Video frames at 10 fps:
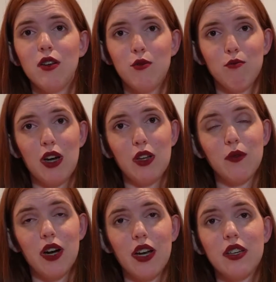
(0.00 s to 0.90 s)

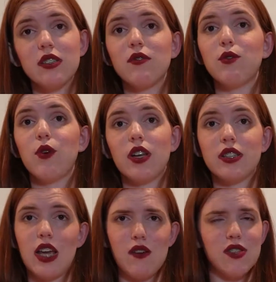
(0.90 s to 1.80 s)
money-wise if you want to
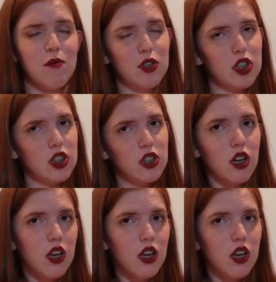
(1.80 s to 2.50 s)
save some of your